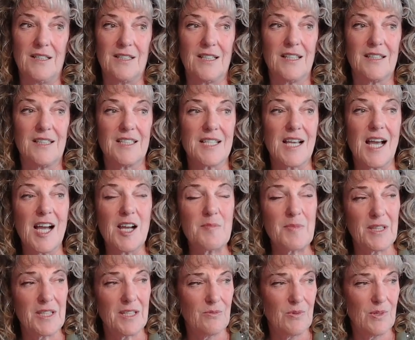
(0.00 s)
at the
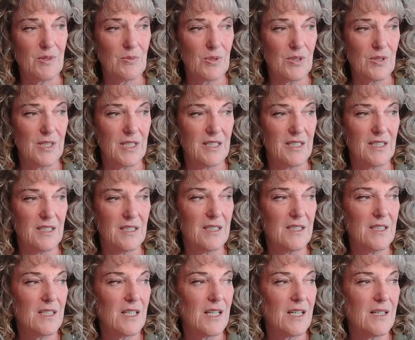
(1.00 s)
time I think we were
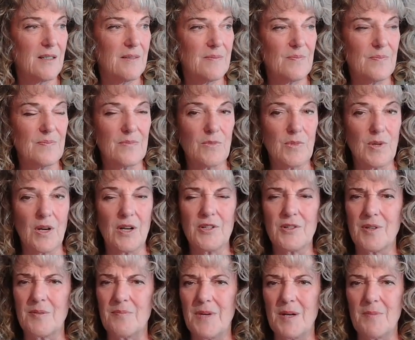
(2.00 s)

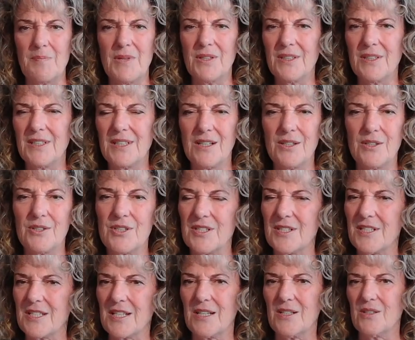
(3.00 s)
under $1 million in
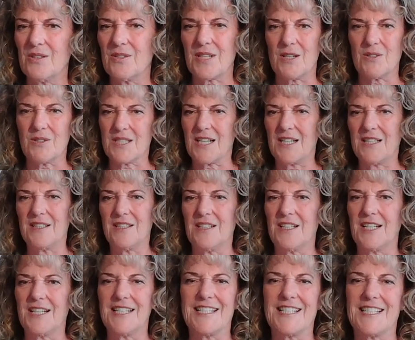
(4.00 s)
sales outside the
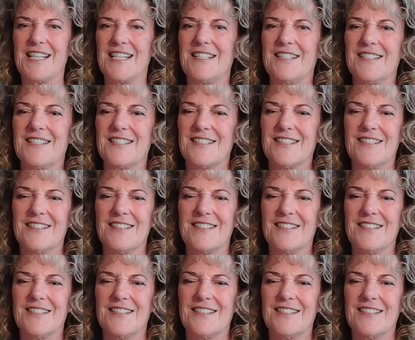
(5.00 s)
United States.